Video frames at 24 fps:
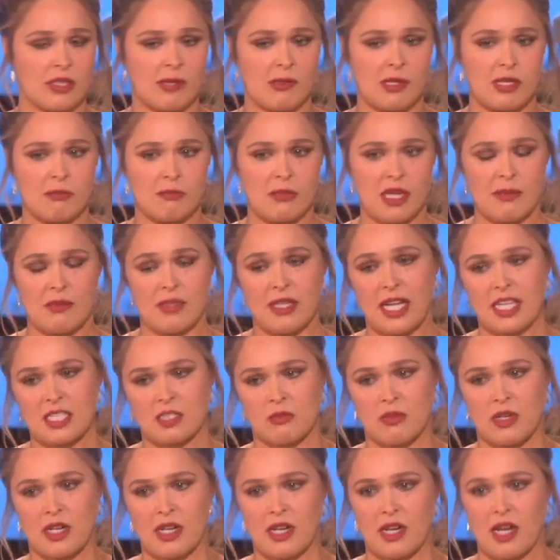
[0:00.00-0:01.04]
and maybe
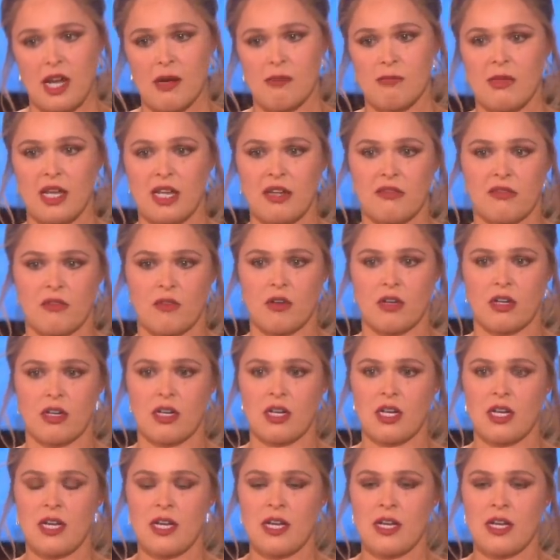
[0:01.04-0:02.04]
that's what I'm meant for.